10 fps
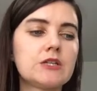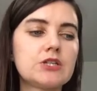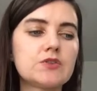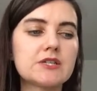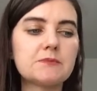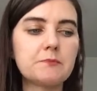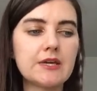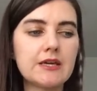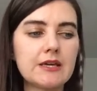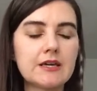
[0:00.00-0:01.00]
to
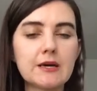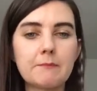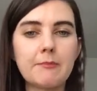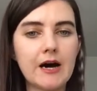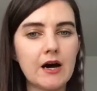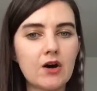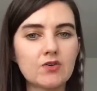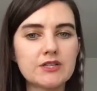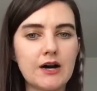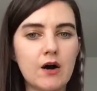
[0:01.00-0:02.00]
speak
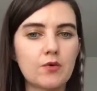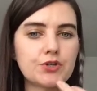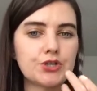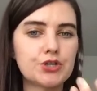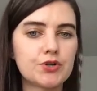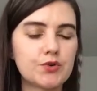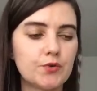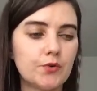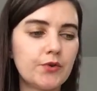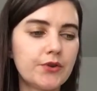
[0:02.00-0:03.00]
about our
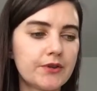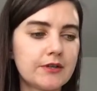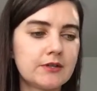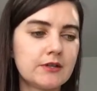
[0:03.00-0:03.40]
truth.